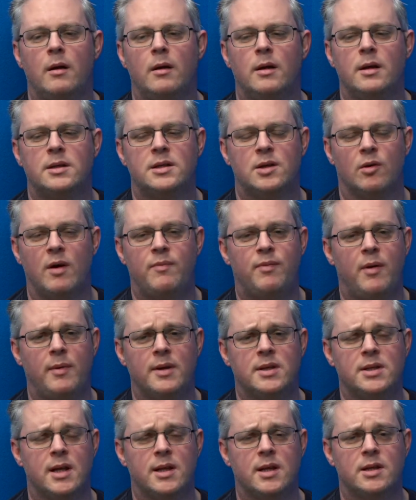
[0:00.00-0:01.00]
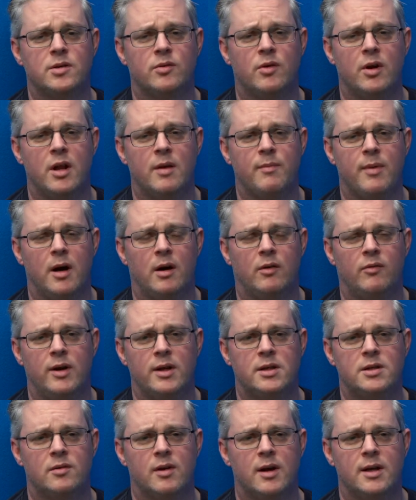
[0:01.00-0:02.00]
So I probably said this already, but I'll
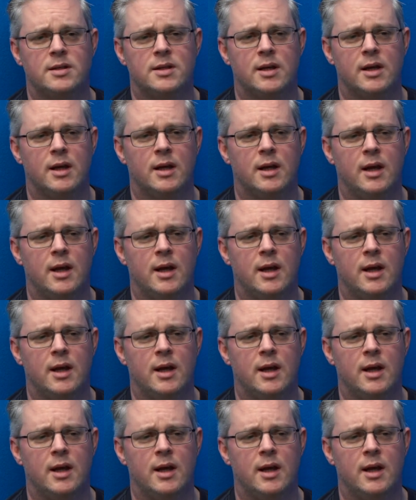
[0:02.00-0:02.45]
reiterate it.